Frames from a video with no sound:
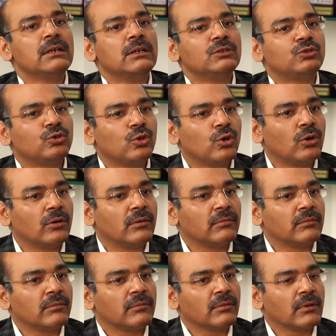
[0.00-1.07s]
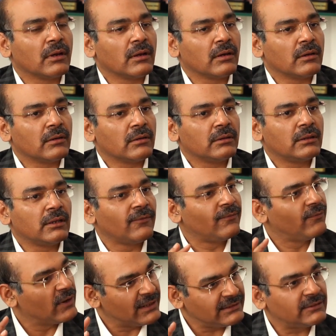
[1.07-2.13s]
So the
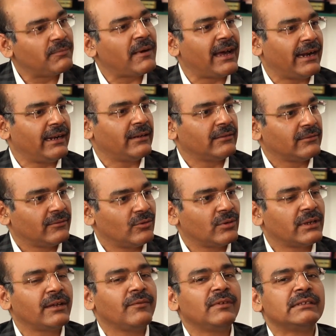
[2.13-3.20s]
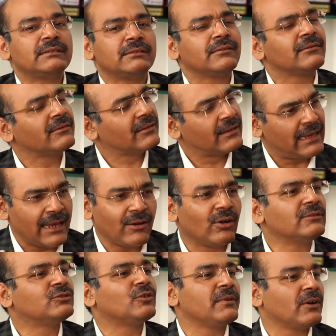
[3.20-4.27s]
first part, okay, which can
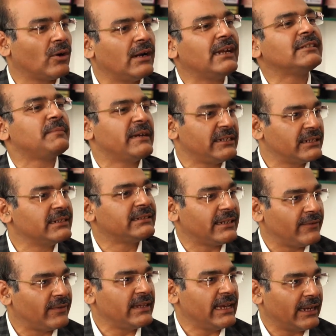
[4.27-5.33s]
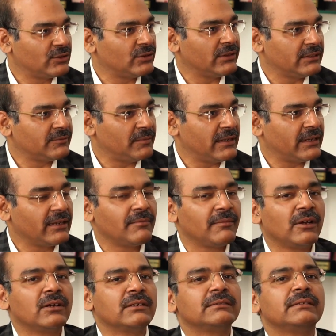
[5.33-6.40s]
also be called as patient safety, actually speaking,
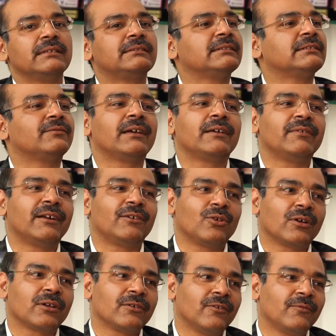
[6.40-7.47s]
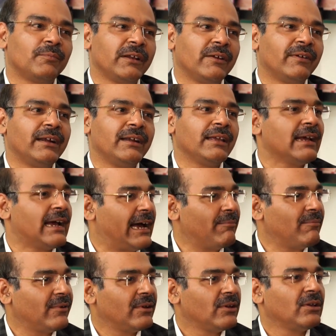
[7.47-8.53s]
because this is where we are talking of preventing
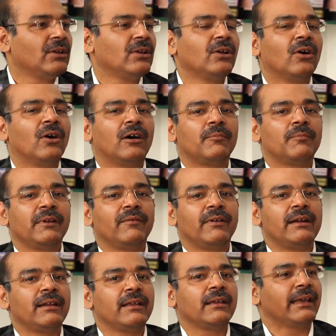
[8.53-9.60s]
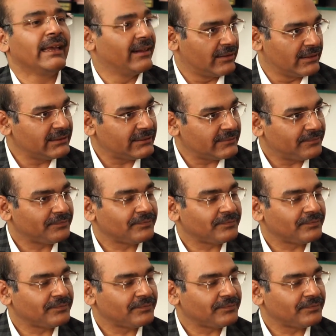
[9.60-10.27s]
harm or preventing errors.